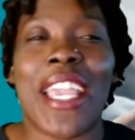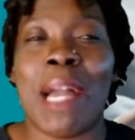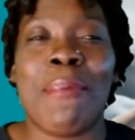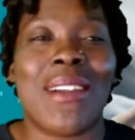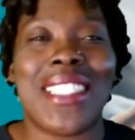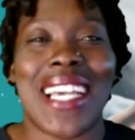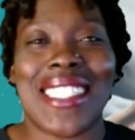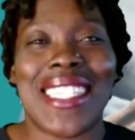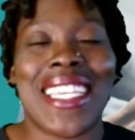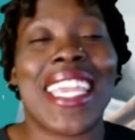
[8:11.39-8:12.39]
about
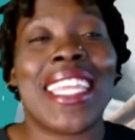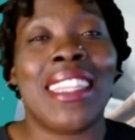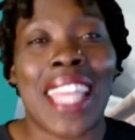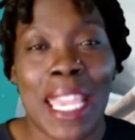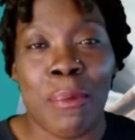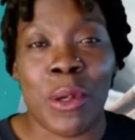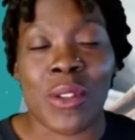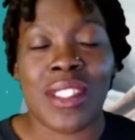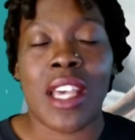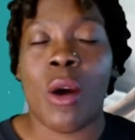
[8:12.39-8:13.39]
testing and labels.
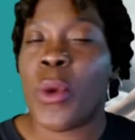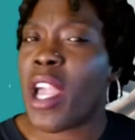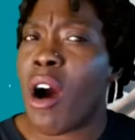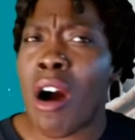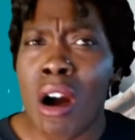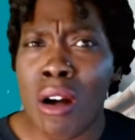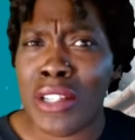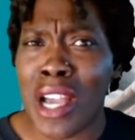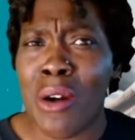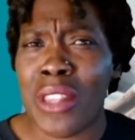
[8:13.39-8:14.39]
So we all
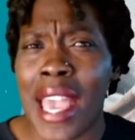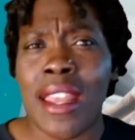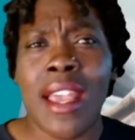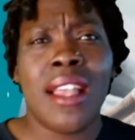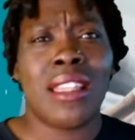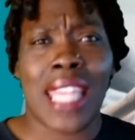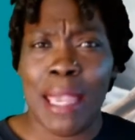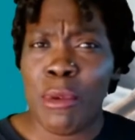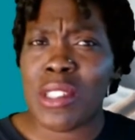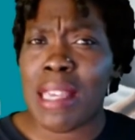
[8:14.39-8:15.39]
know that
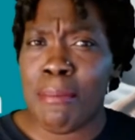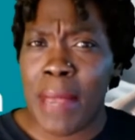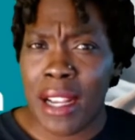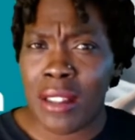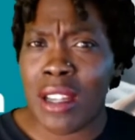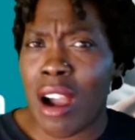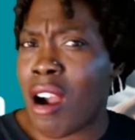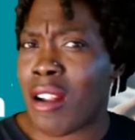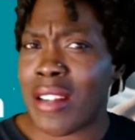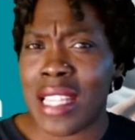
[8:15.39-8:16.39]
labels in Maryland aren't
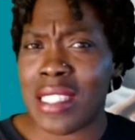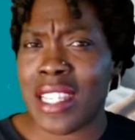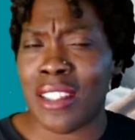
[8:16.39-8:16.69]
necessarily